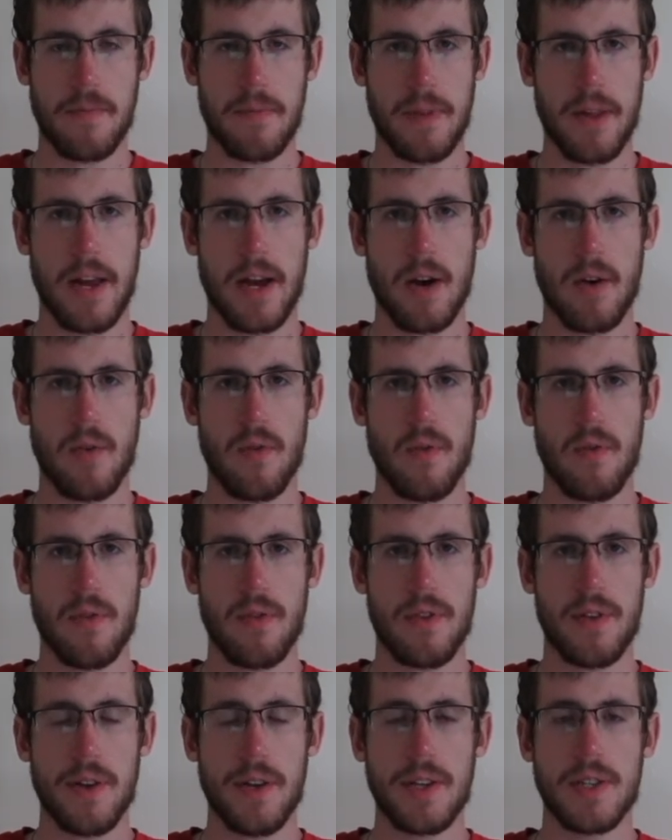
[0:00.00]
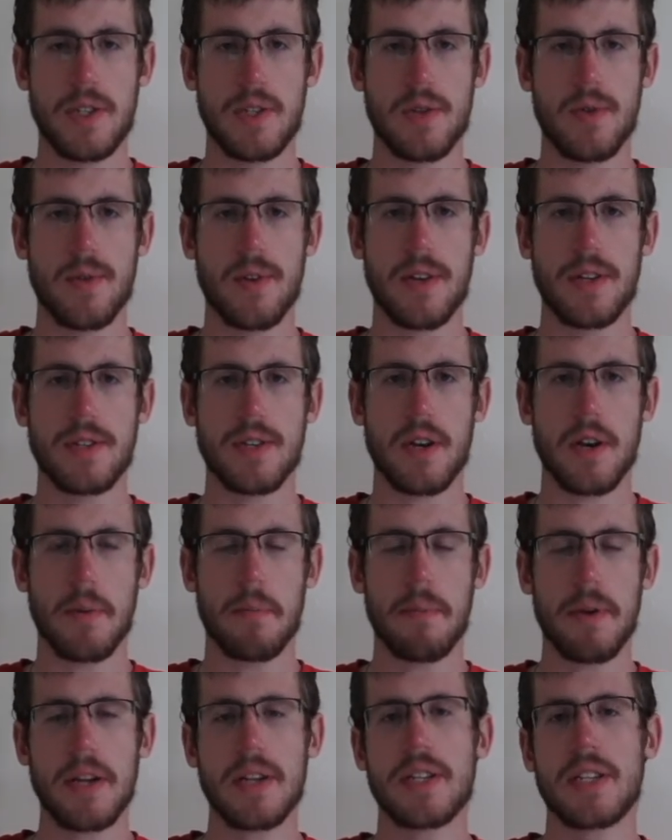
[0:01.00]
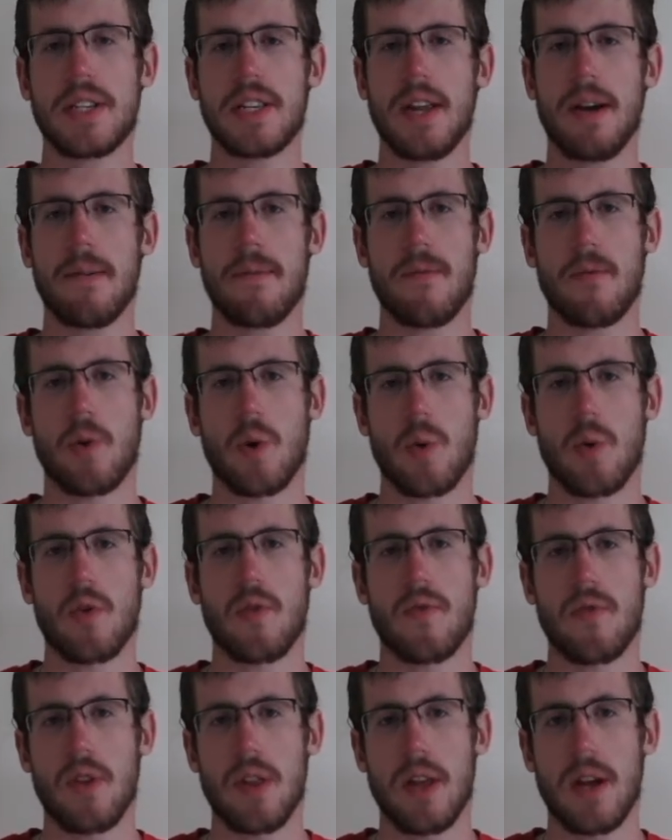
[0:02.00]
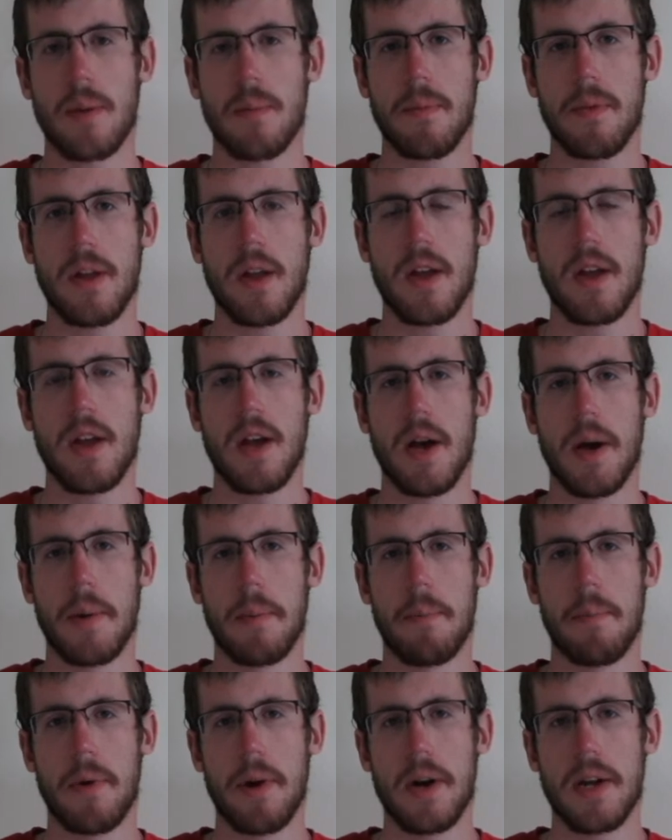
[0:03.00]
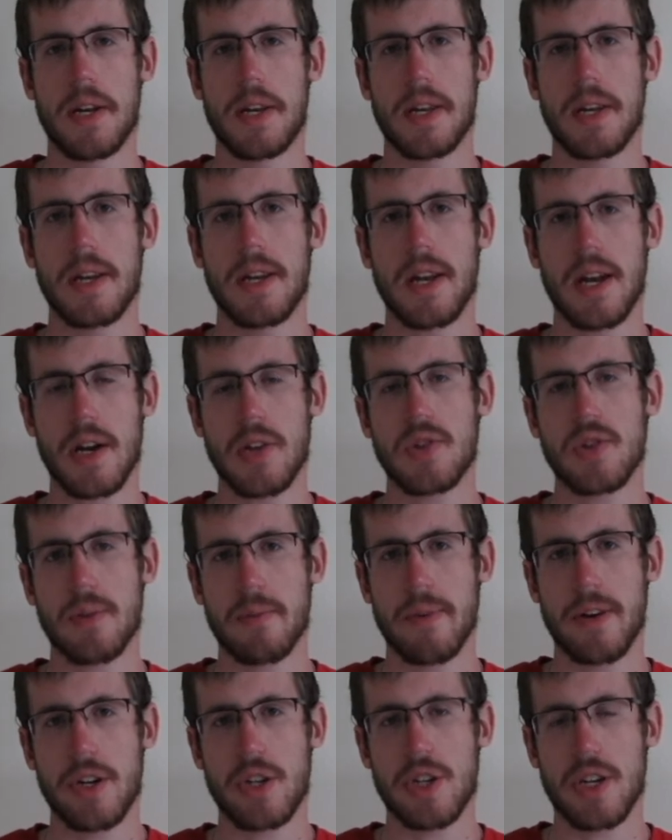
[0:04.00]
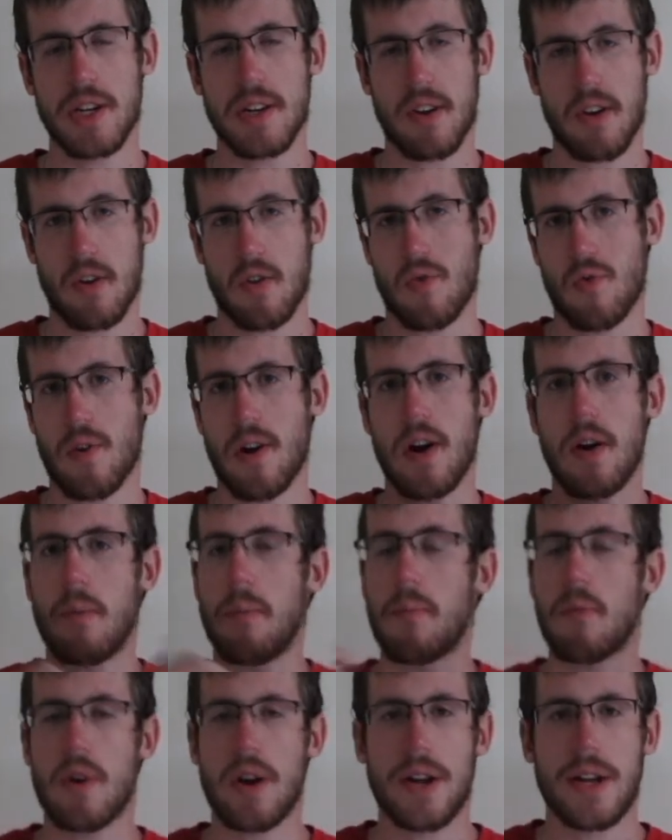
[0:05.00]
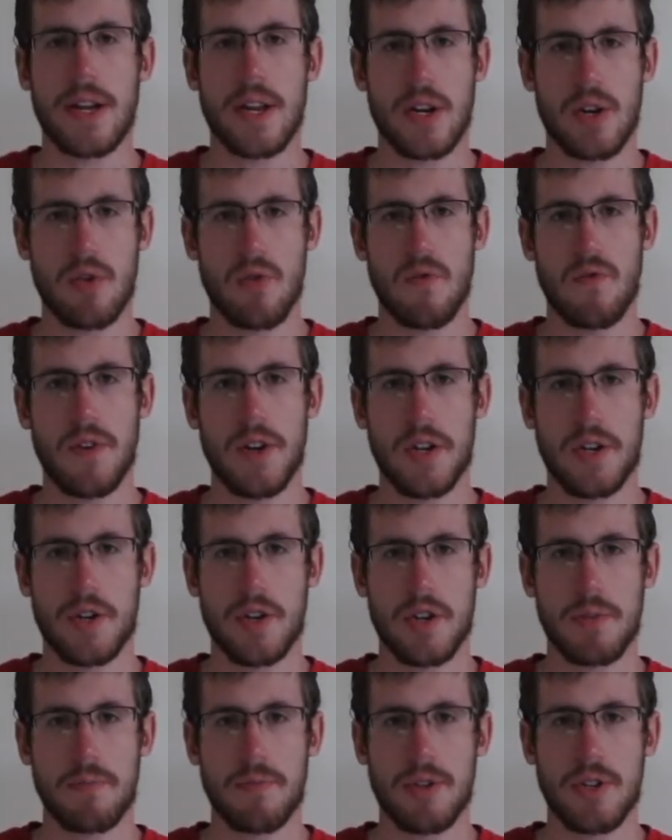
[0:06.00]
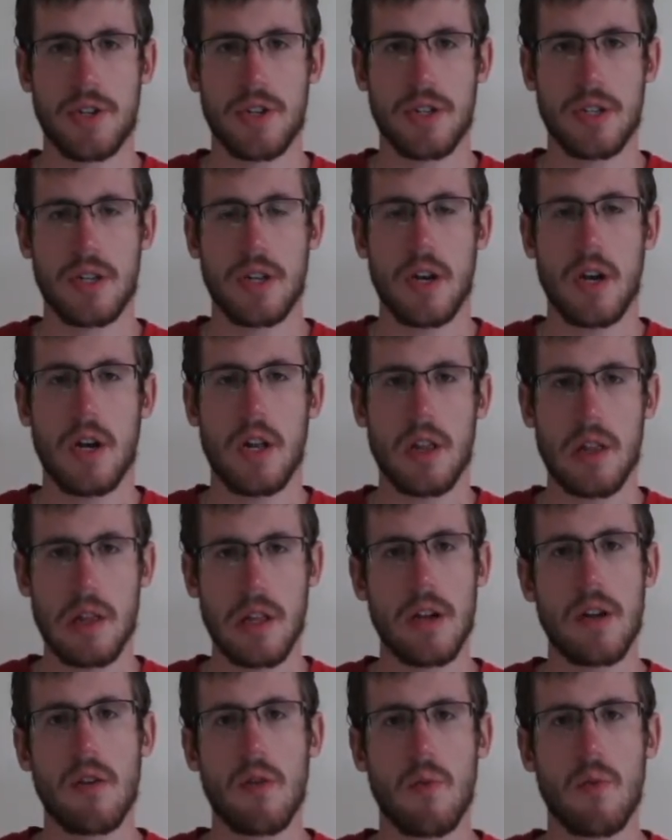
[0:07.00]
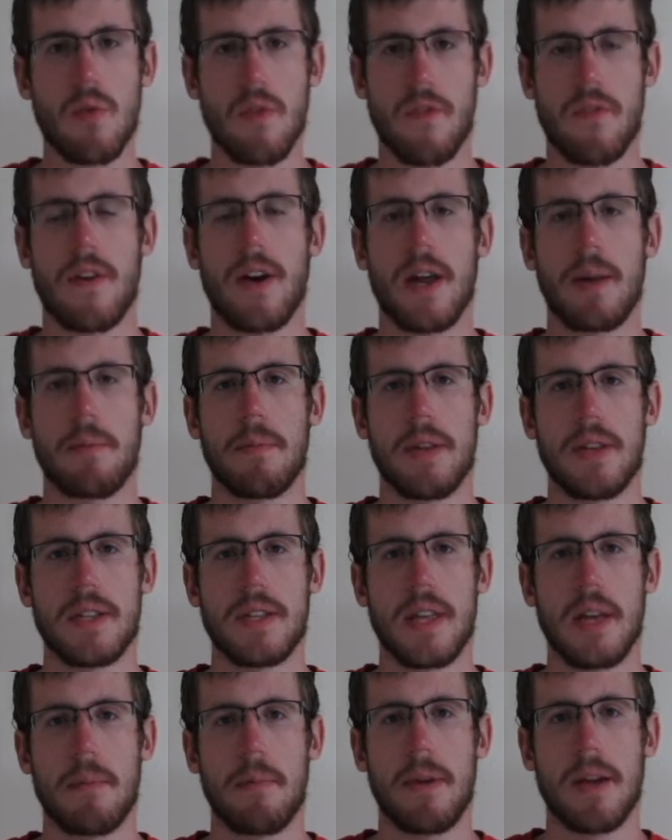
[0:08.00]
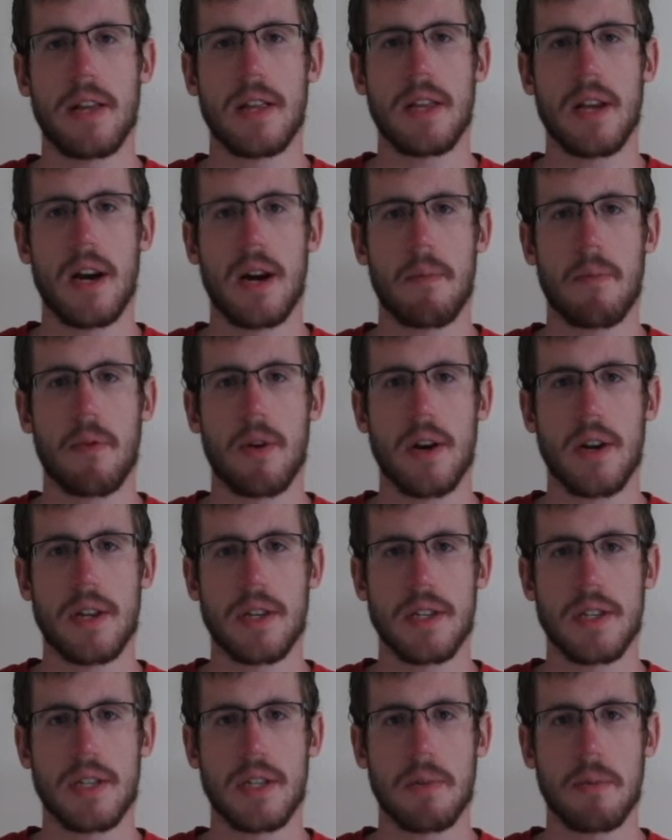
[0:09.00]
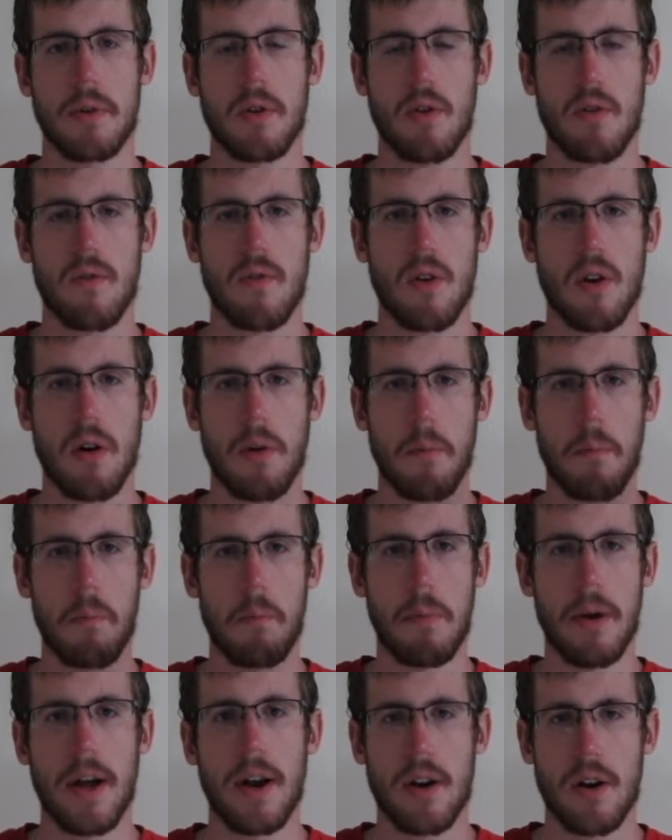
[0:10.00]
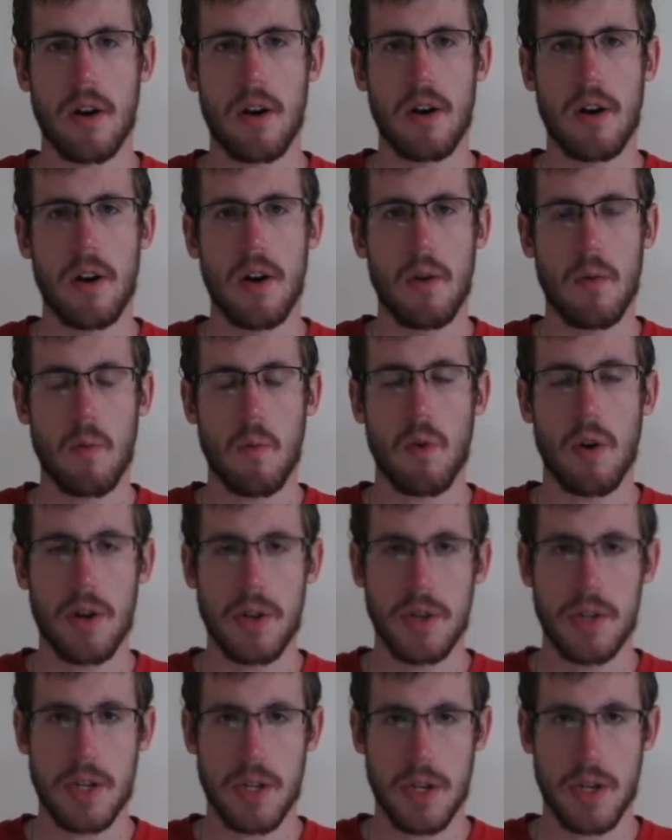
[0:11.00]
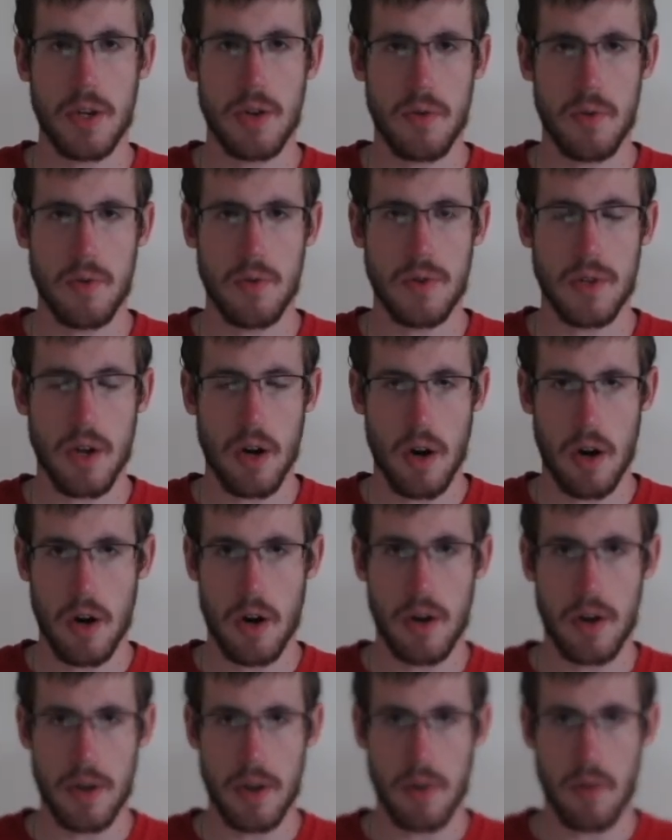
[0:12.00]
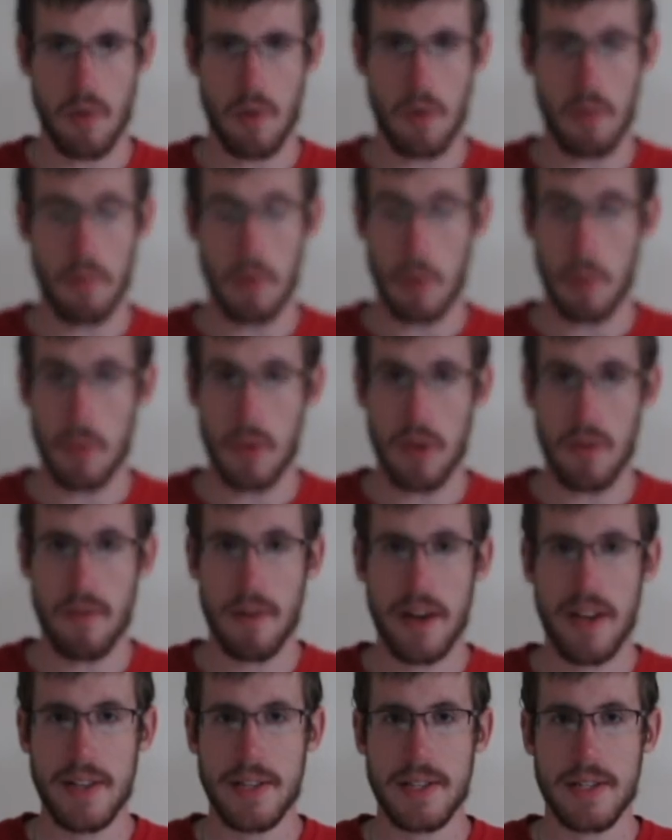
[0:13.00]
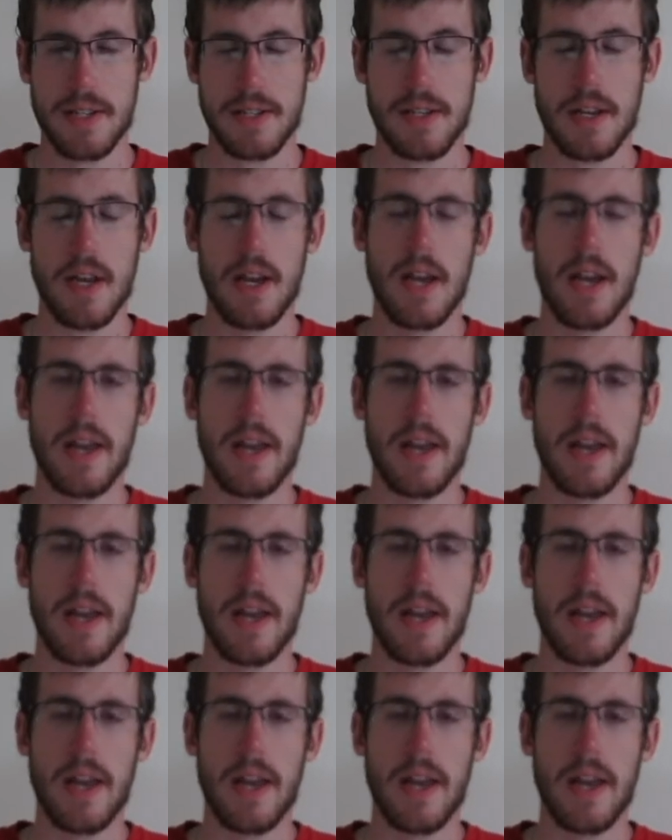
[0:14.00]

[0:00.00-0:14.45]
Now this is a big step forward for them, but not so much in groundbreaking new features, but just little refinements that make the operating system an overall better one to use on your mobile devices.